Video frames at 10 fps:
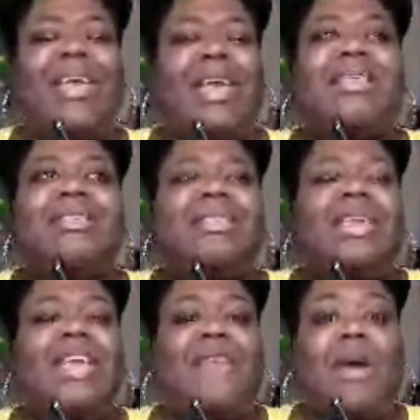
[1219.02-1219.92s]
I can
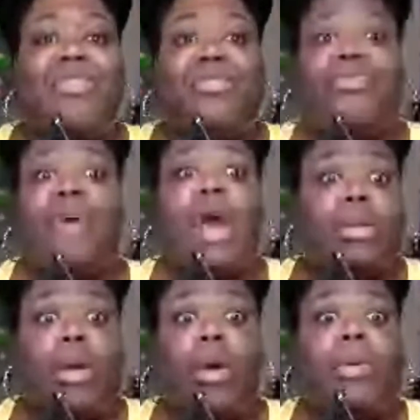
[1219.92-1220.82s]
see if I was just
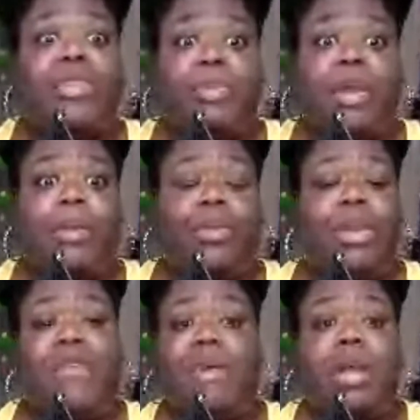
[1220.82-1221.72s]
following a whole bunch of people when
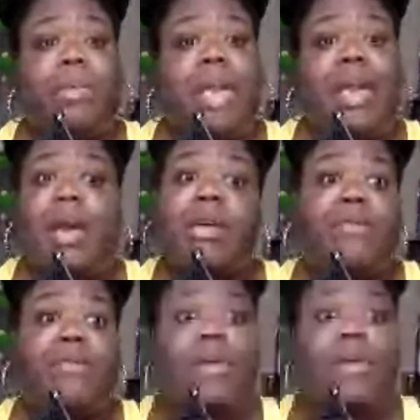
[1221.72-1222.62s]
they follow back, I
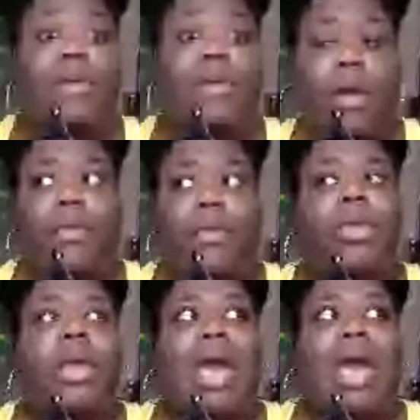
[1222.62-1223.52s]
unfollow them all.
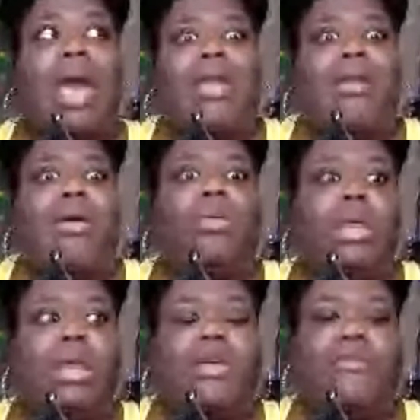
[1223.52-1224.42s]
I
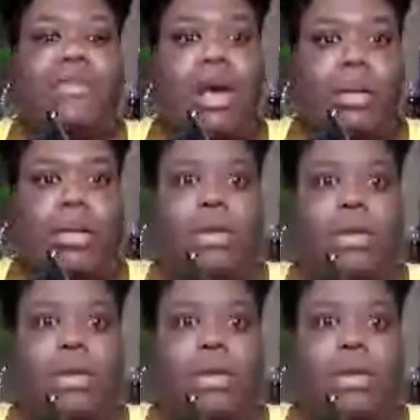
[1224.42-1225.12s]
only unfollow